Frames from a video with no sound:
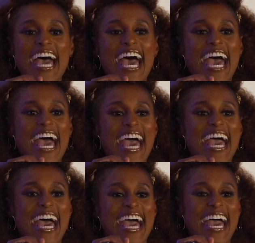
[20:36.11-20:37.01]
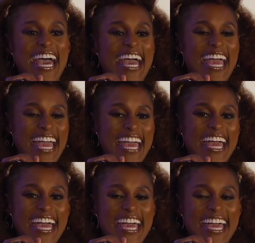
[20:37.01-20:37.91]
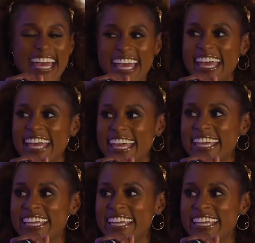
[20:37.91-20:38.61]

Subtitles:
say like I just need a moment or I can't answer